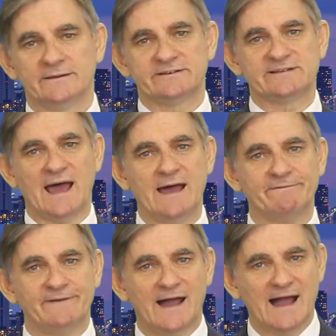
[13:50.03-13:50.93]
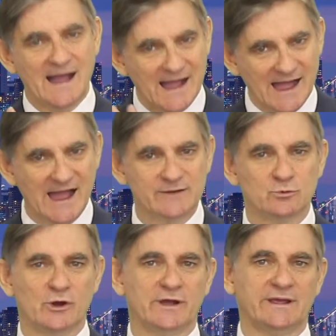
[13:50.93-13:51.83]
Staff are
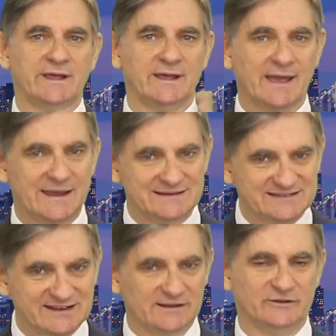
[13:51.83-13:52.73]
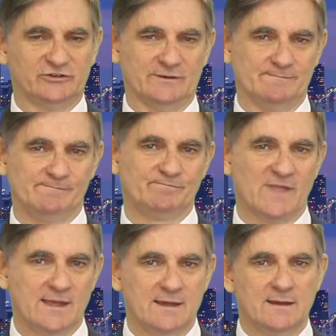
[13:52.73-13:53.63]
hardworking and diligent.
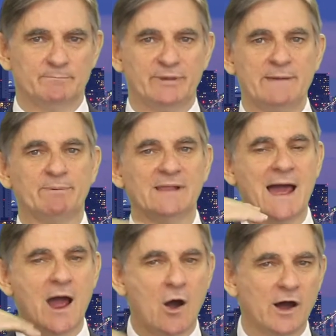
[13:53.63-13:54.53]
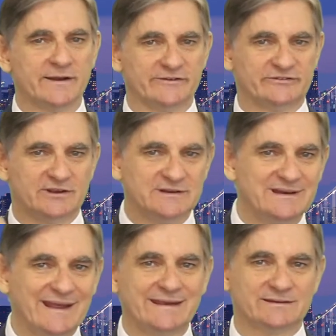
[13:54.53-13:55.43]
People are honest,
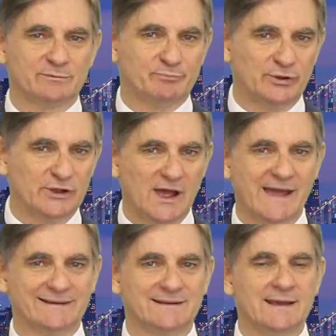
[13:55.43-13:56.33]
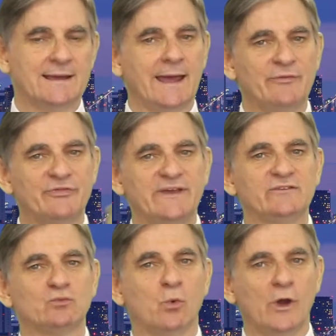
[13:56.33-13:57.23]
neat, polite, and
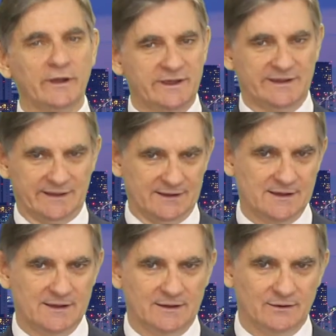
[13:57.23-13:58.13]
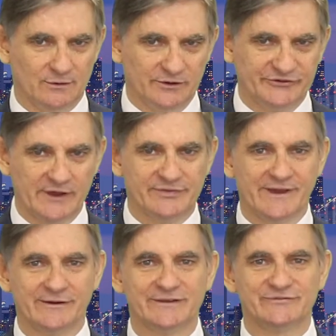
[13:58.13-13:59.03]
things work here. Also,
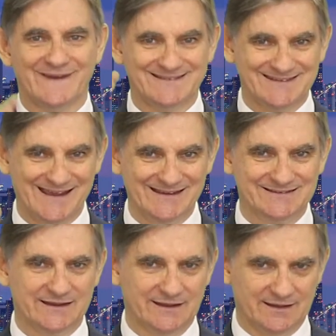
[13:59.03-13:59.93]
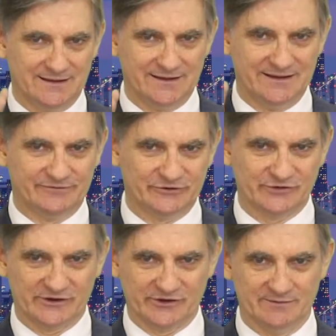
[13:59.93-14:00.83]
there is fantastic
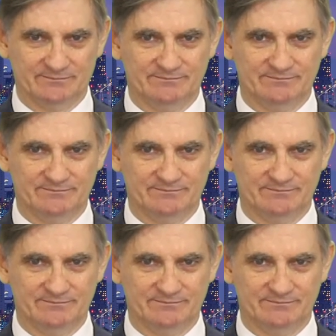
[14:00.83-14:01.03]
infrastructure.